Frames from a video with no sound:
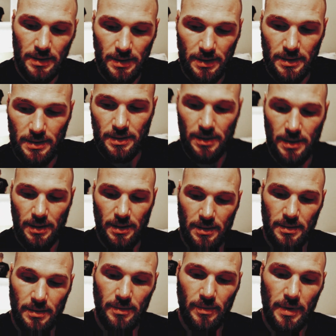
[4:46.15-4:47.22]
and yeah,
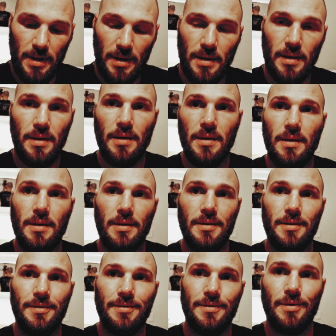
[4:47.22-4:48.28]
we are
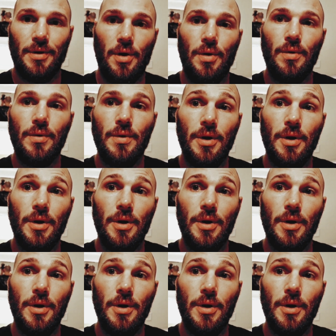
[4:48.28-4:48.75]
all